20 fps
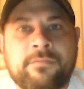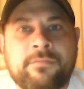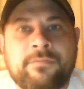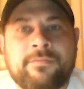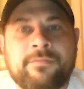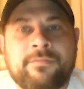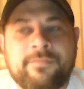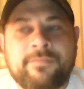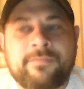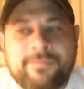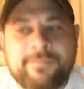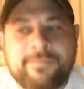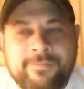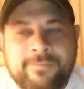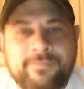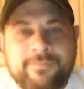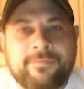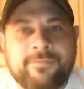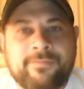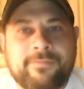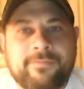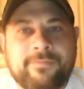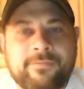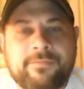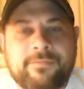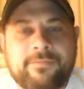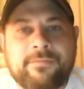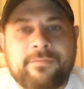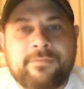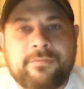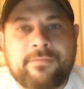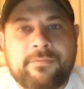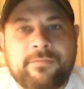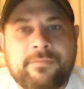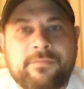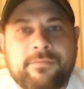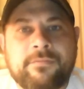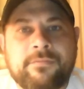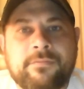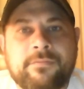
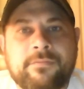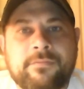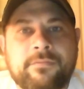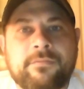(silent)